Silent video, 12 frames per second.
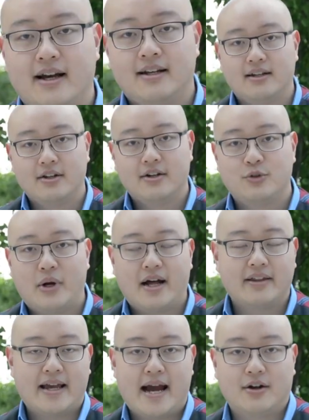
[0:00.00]
Another
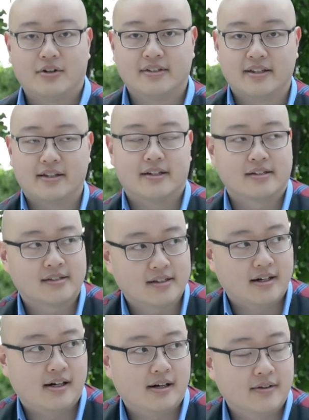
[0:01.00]
duality add on to this,
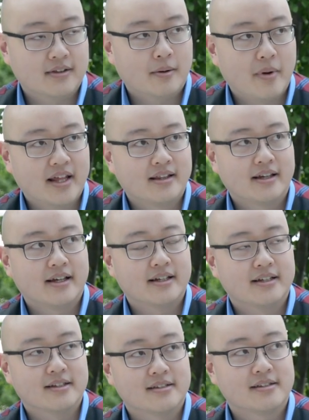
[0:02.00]
the main thing
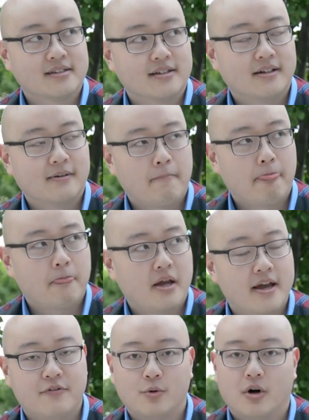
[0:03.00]
is,
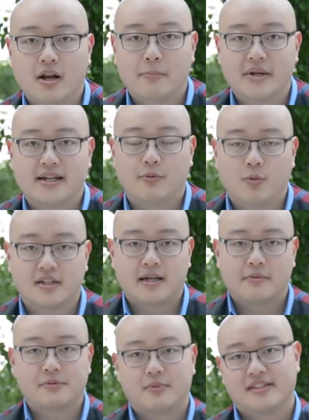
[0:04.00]
if you want to be what
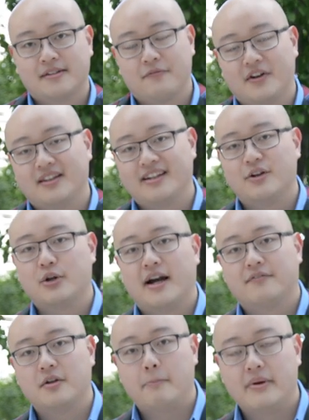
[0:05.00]
type of specific leader you
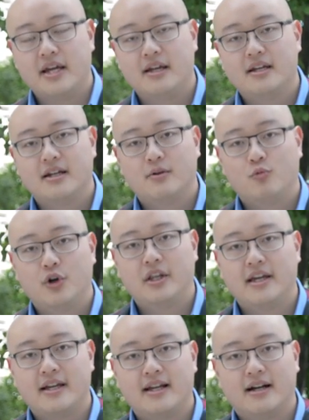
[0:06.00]
have to be
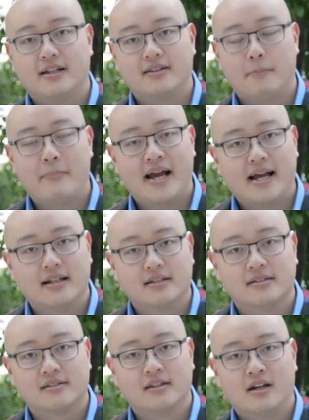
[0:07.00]
really
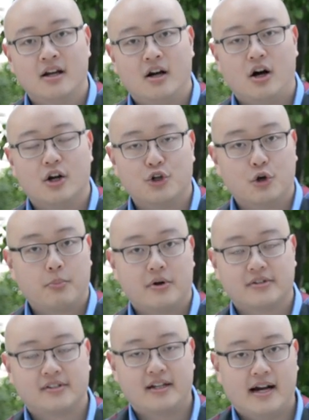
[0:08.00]
depends on your
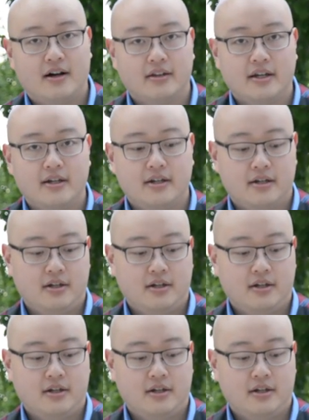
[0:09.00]
personality,